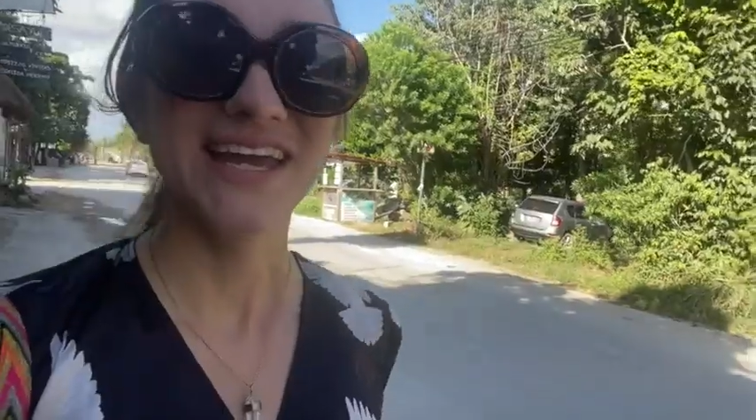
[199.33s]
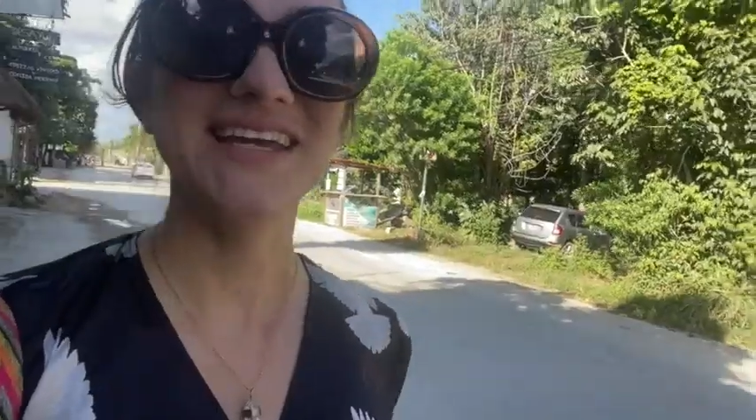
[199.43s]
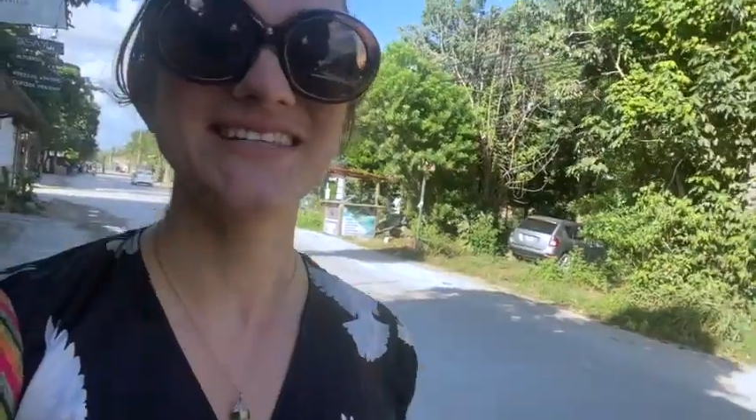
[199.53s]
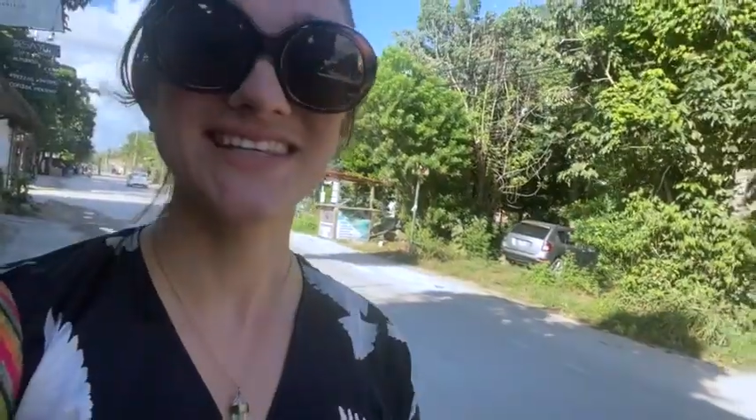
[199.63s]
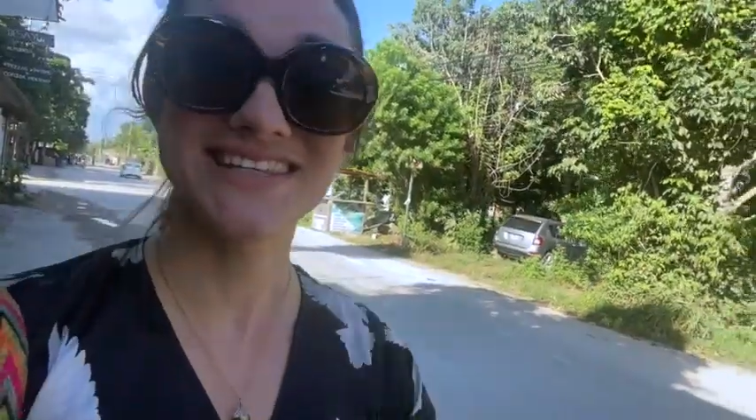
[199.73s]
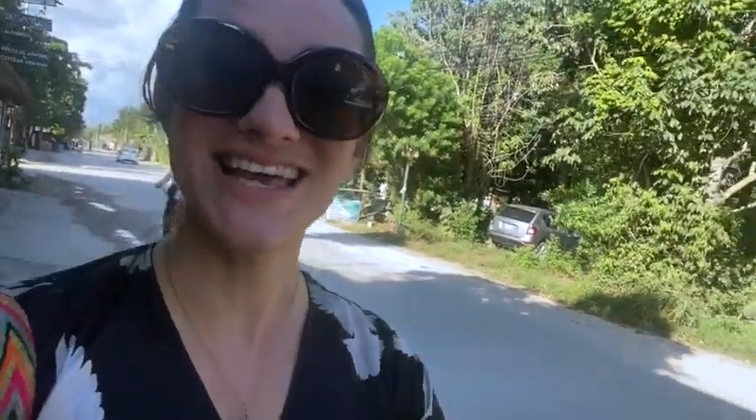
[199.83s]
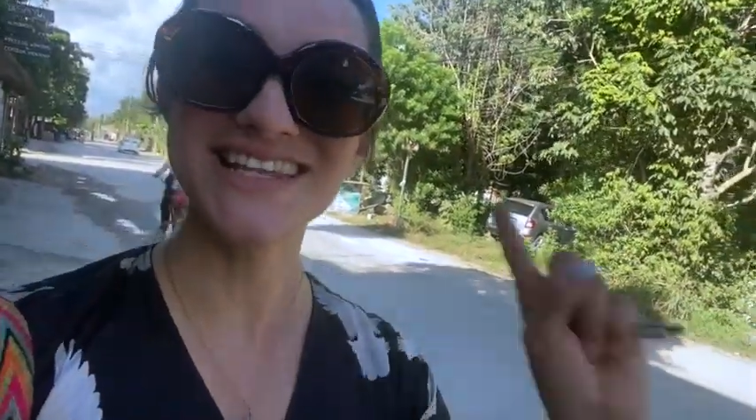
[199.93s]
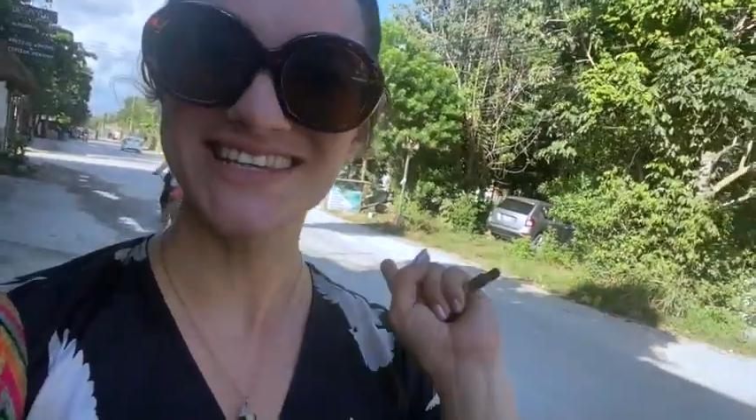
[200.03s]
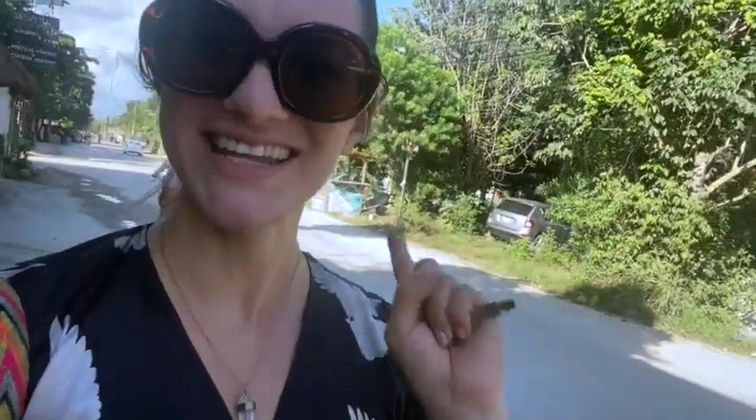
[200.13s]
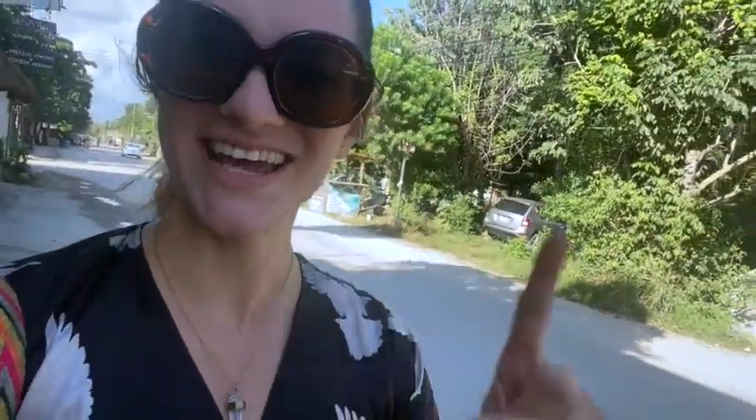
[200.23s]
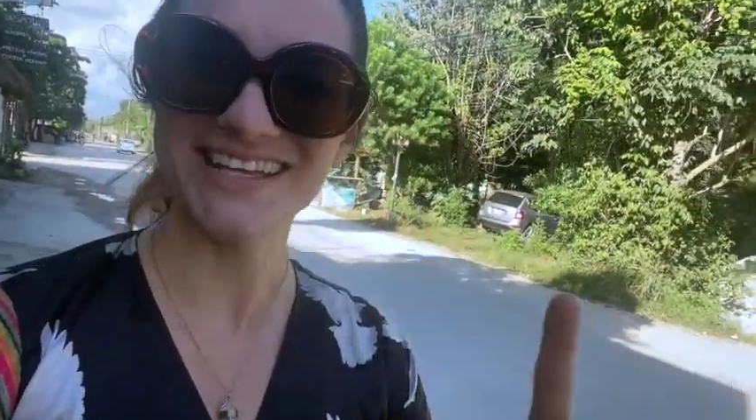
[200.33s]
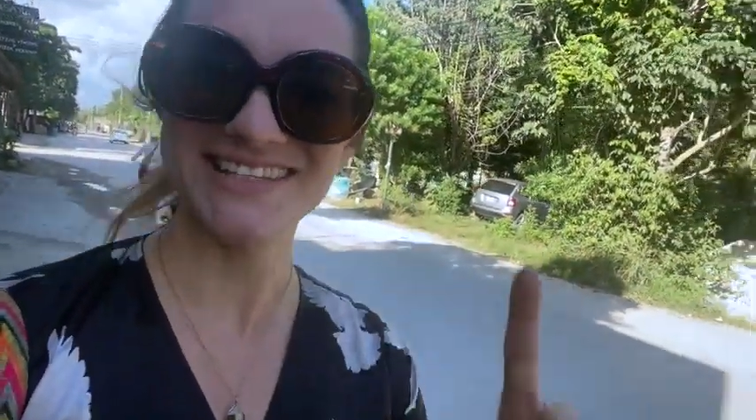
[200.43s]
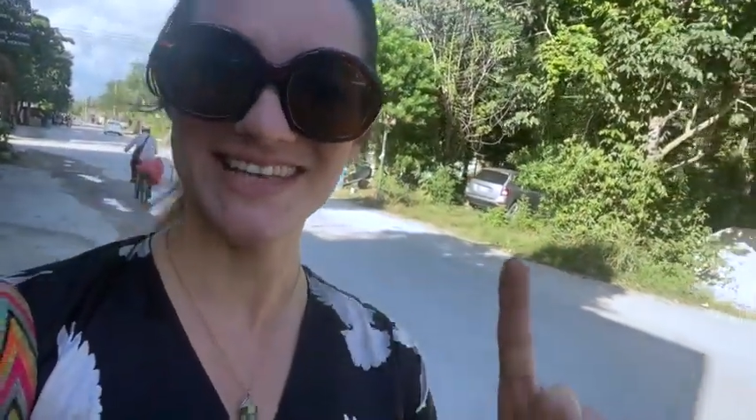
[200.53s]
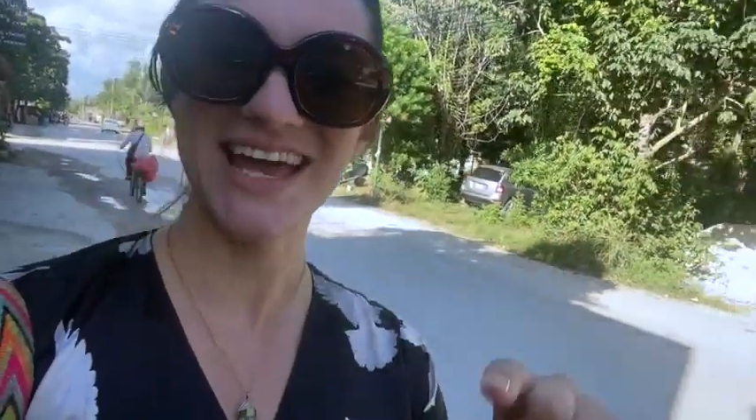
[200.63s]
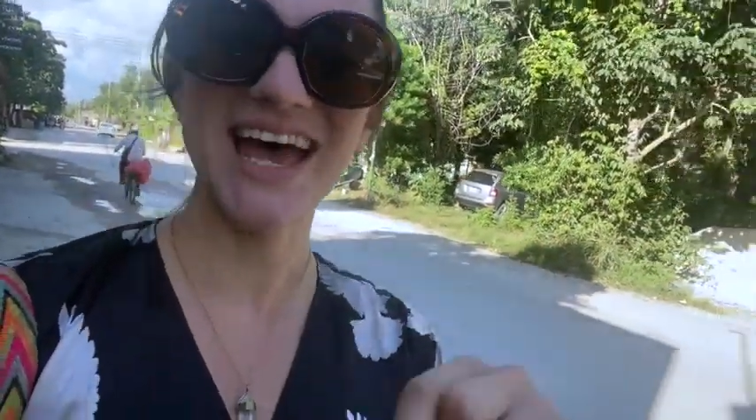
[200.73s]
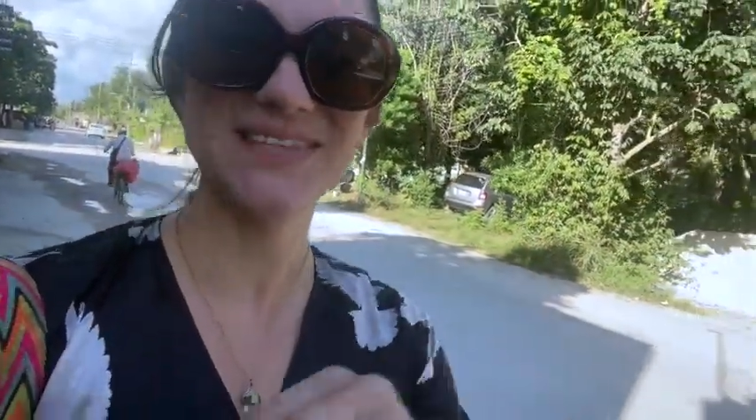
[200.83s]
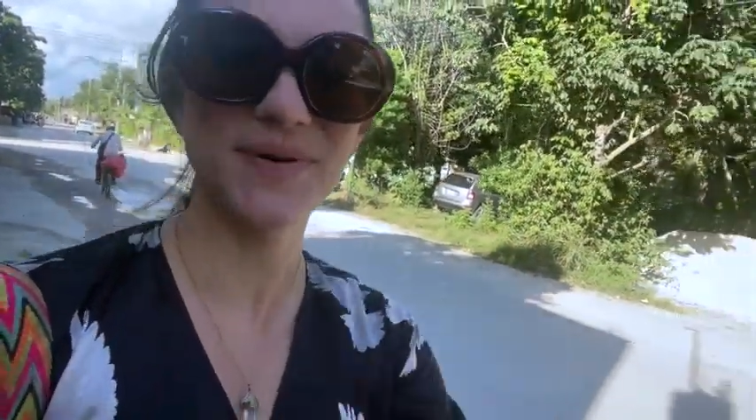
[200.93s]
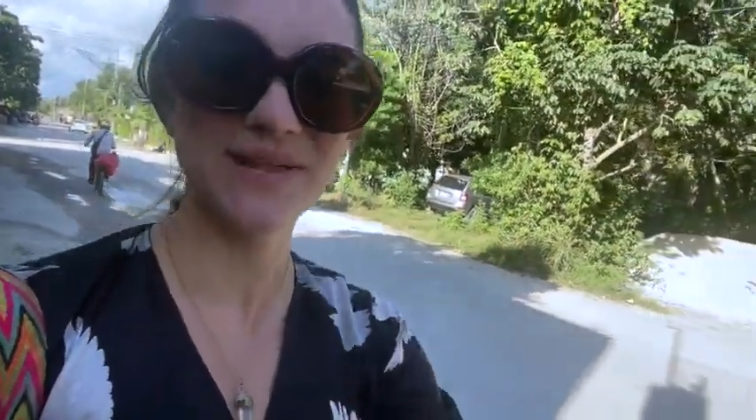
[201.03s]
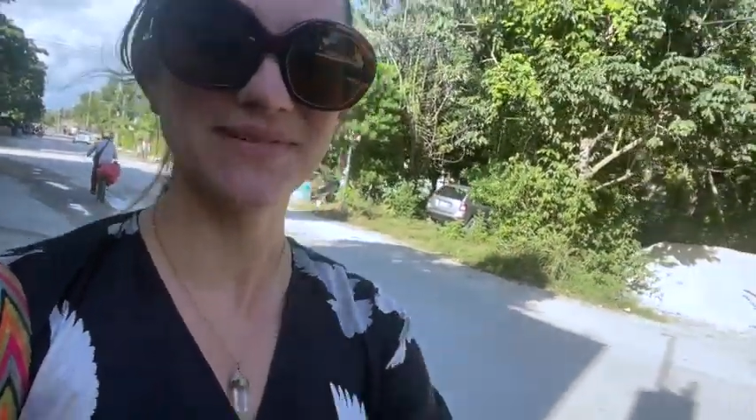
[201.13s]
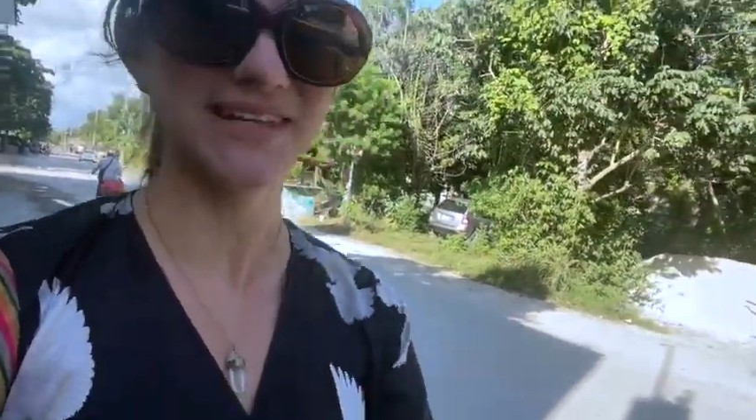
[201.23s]
is salsa night at
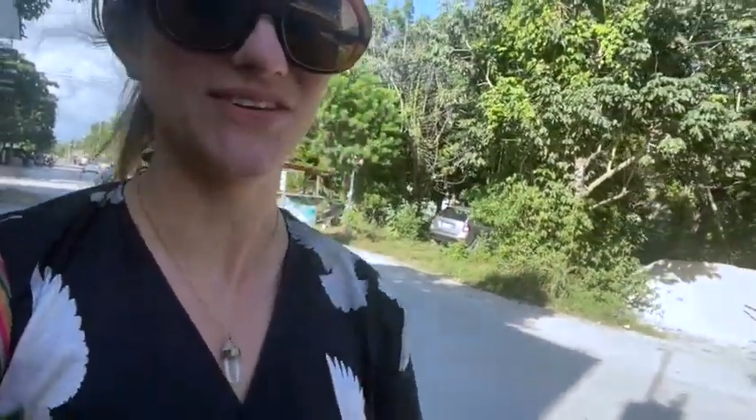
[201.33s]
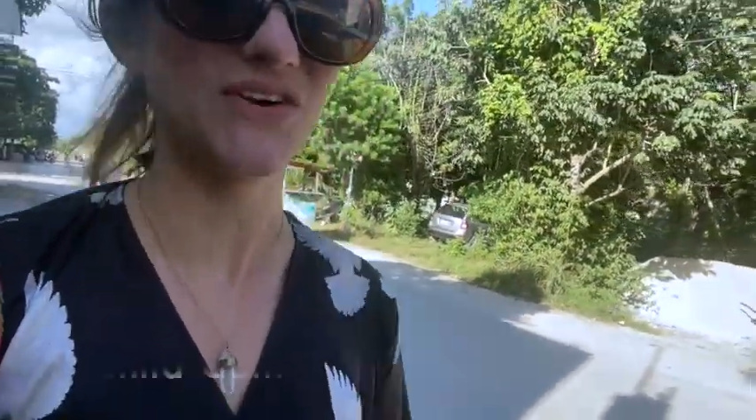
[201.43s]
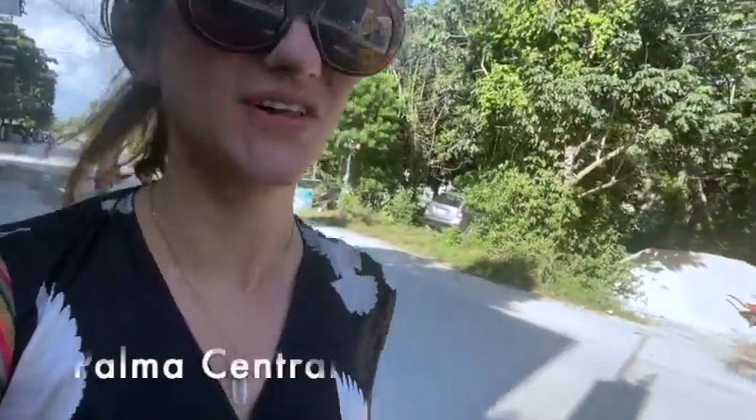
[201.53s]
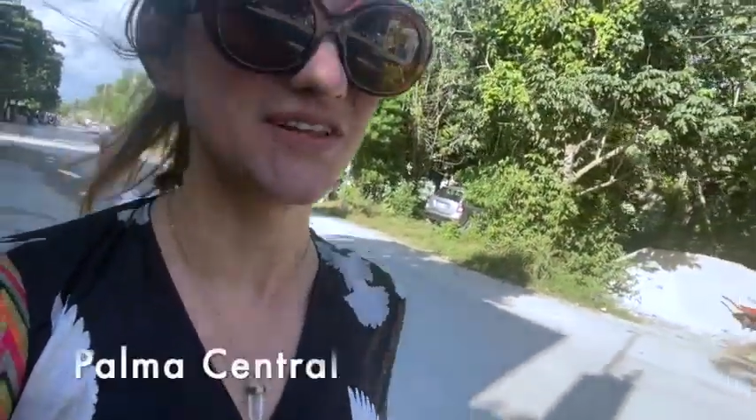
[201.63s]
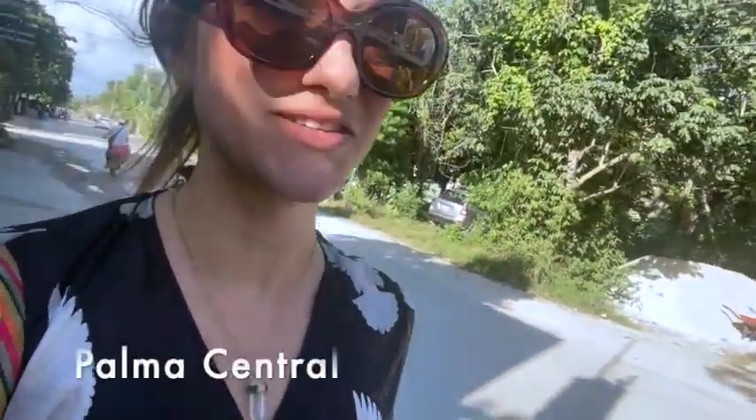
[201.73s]
Palma Central.